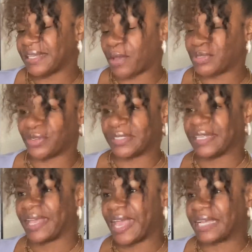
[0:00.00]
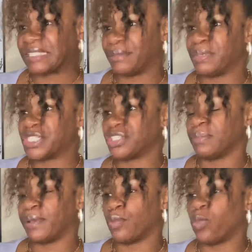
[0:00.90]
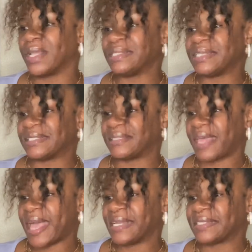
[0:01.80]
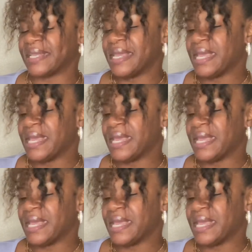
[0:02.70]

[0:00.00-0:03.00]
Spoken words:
was going to say exhibition, but witness that